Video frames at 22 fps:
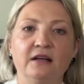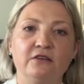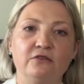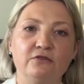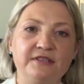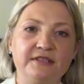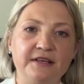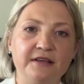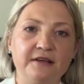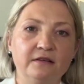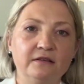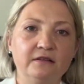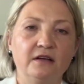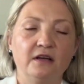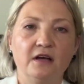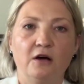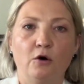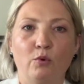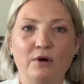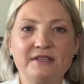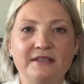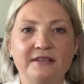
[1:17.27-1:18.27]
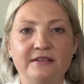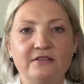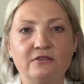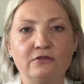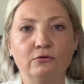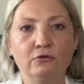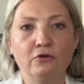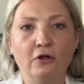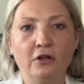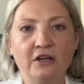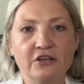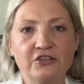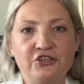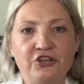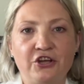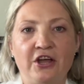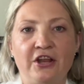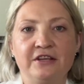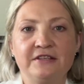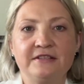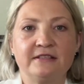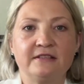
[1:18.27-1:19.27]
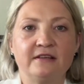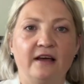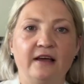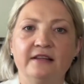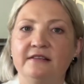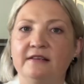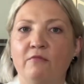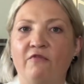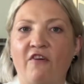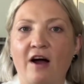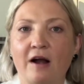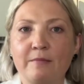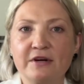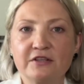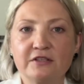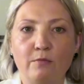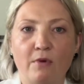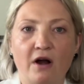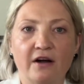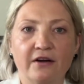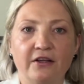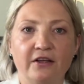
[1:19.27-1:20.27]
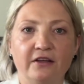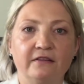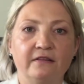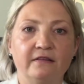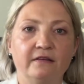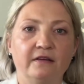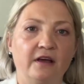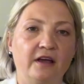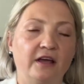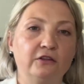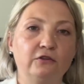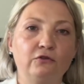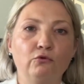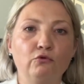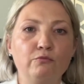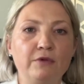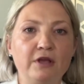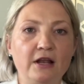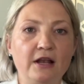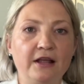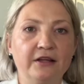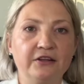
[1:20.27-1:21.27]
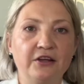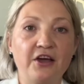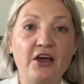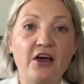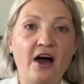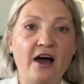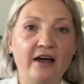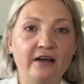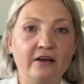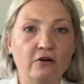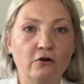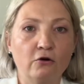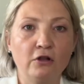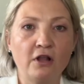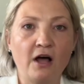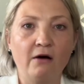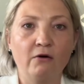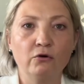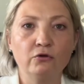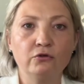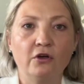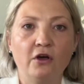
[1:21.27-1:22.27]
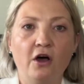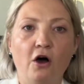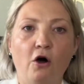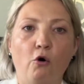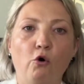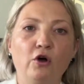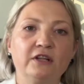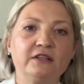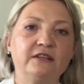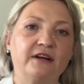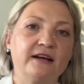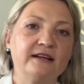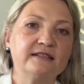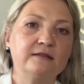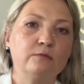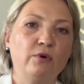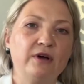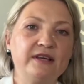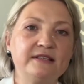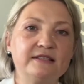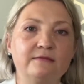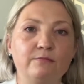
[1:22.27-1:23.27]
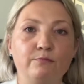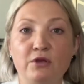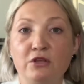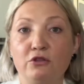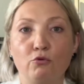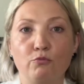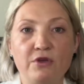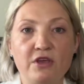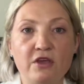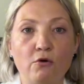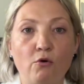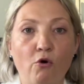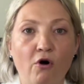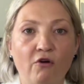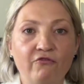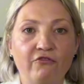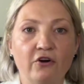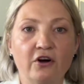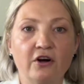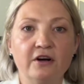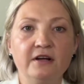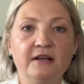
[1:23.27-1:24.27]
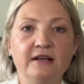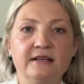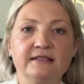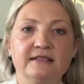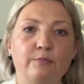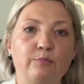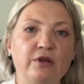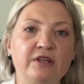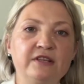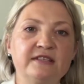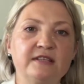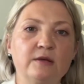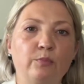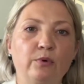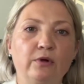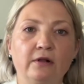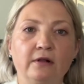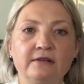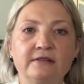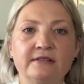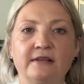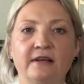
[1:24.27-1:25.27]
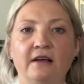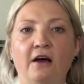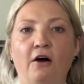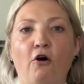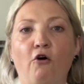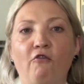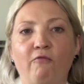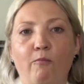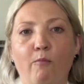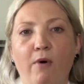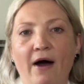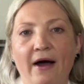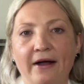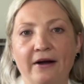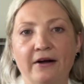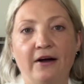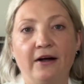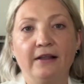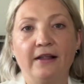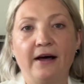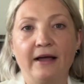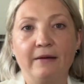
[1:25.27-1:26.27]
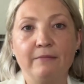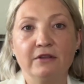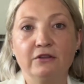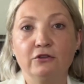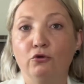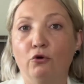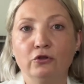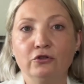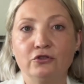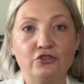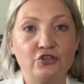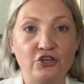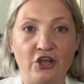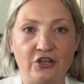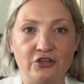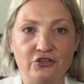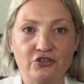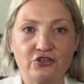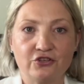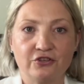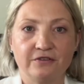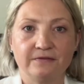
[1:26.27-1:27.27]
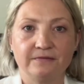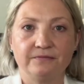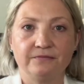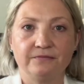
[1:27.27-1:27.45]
You see, whether it's $2 cherries at the farmer's market, a 2 million AI rollout, or a trust based B2B offer, the principles of buyer alignment don't change.